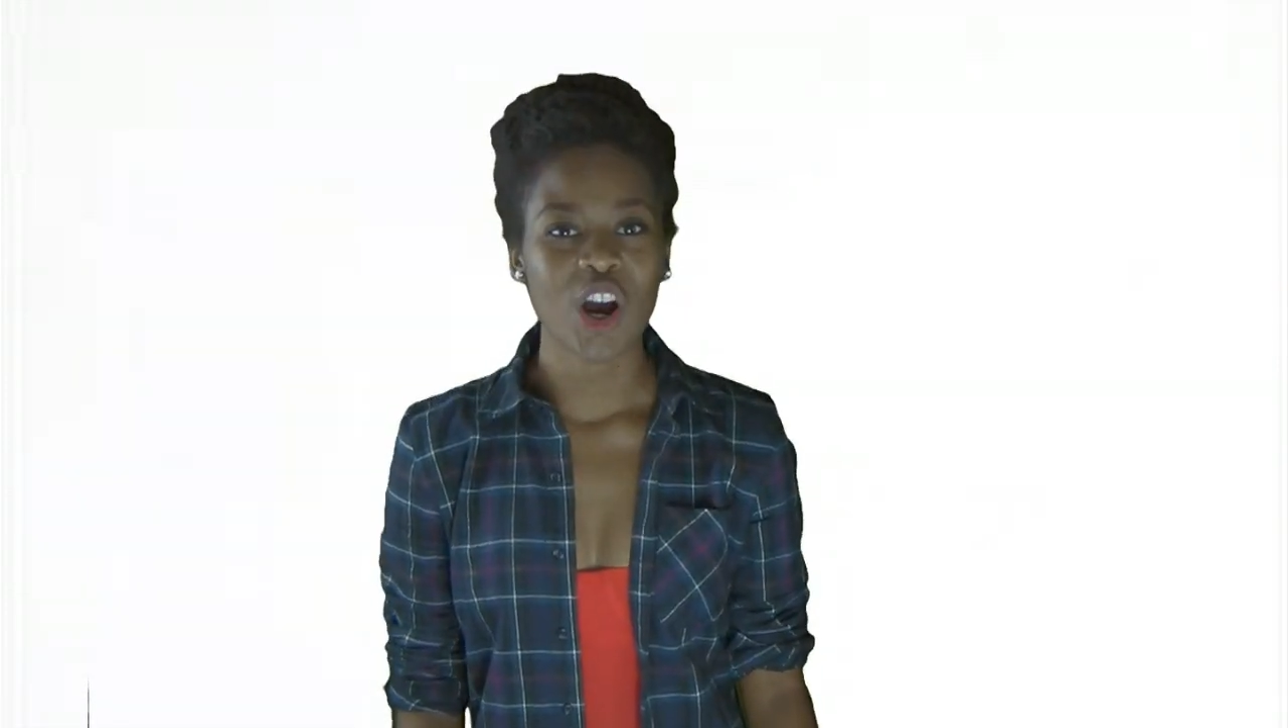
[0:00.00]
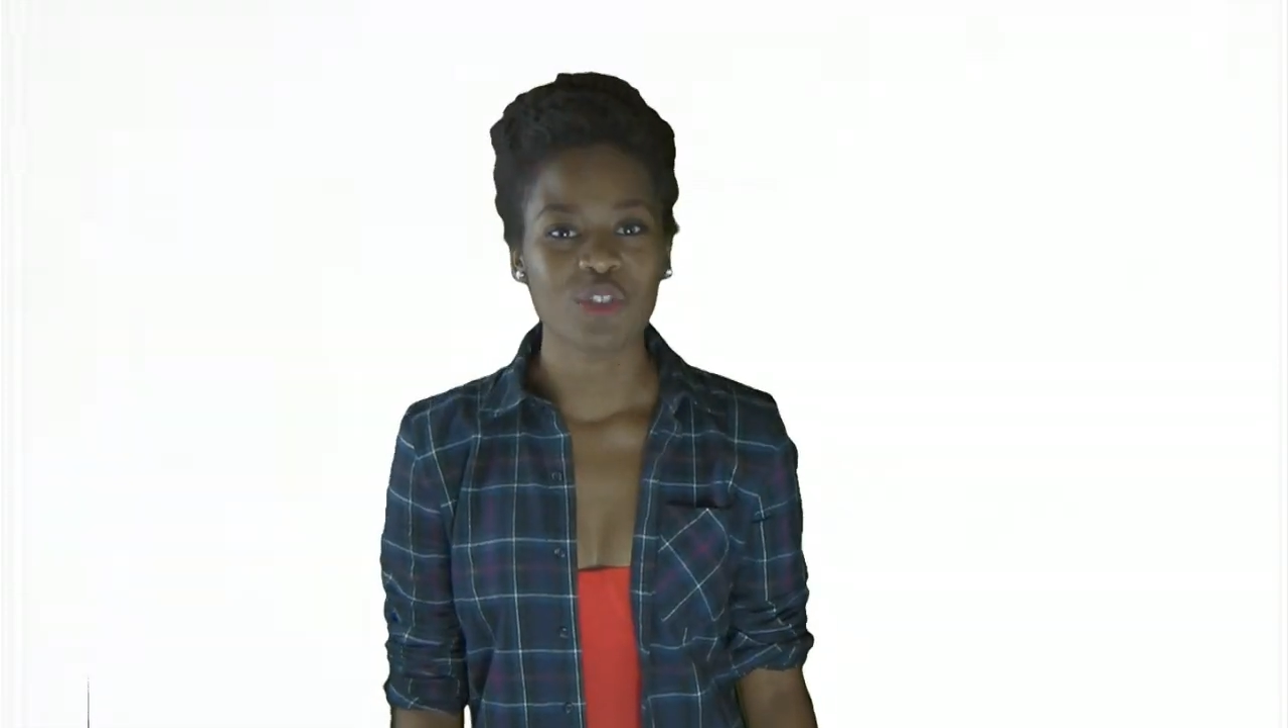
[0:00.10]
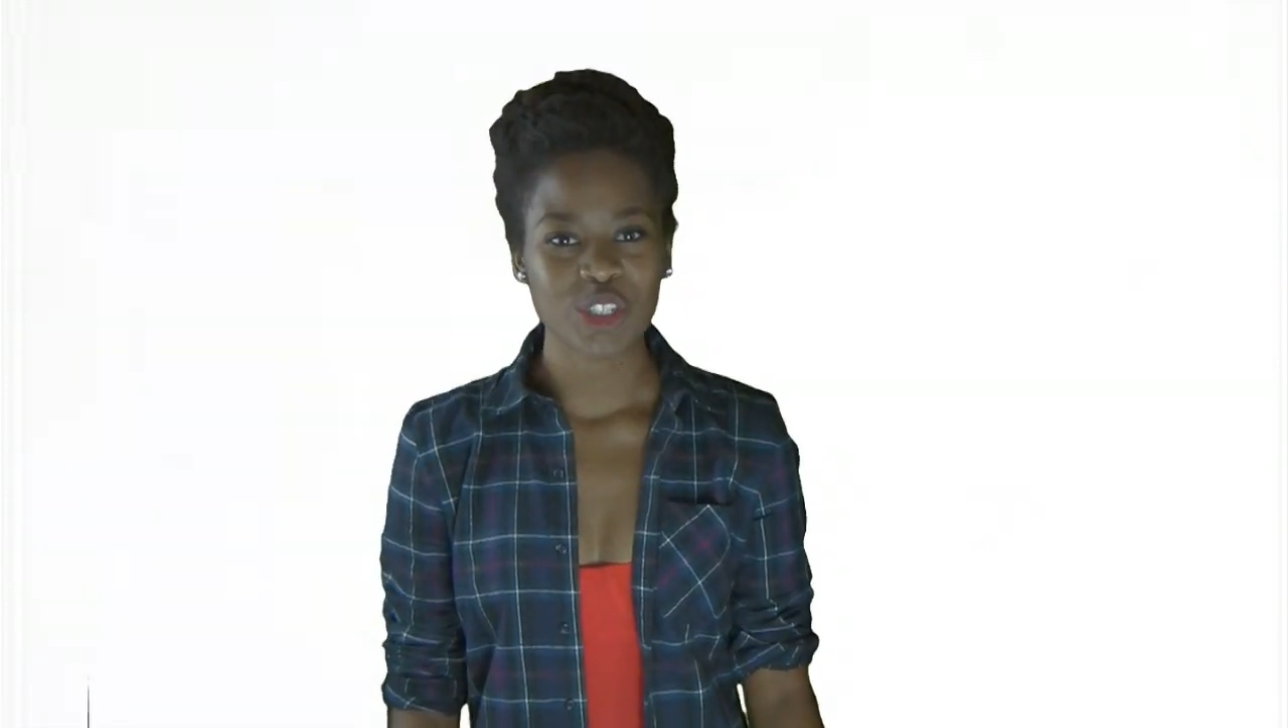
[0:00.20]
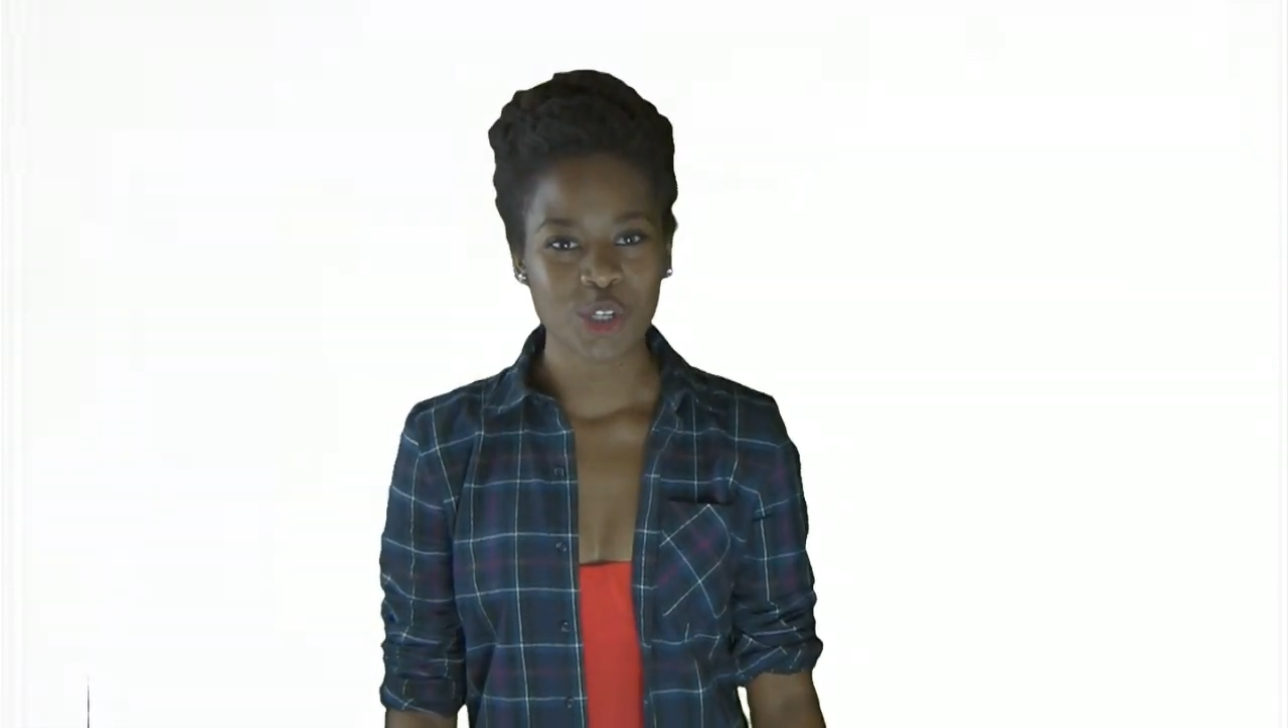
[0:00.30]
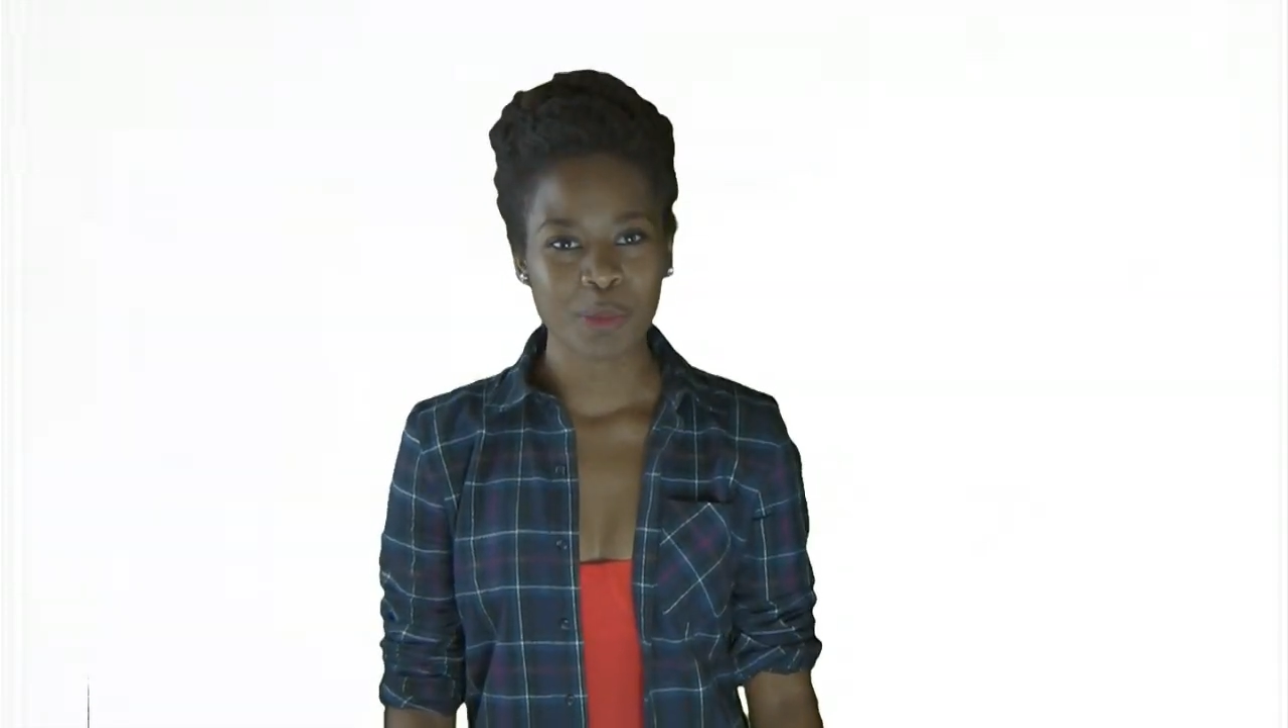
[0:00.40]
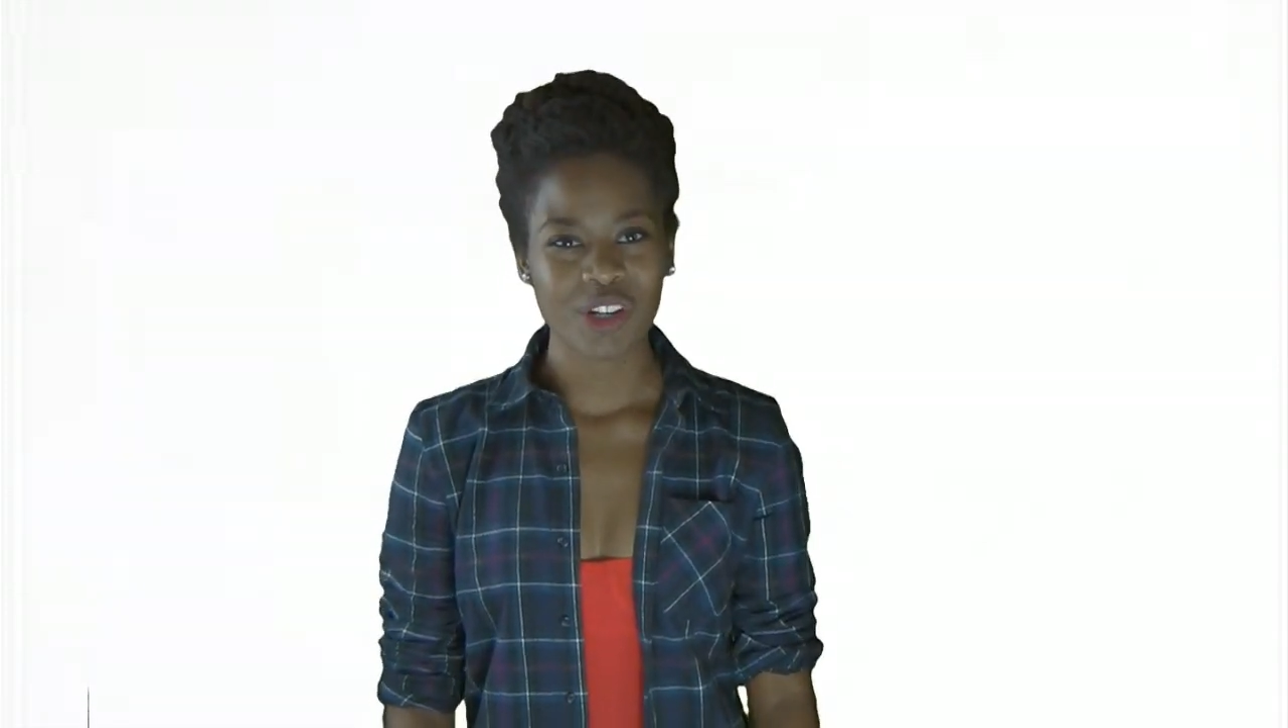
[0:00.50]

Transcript: on Richard